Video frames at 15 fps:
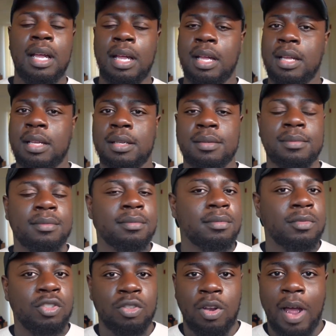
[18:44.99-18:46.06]

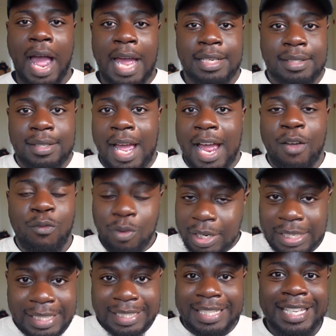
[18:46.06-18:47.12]
Um, you know, I, I
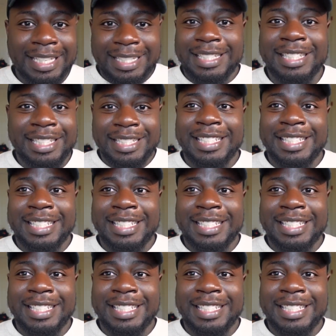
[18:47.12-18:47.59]
really did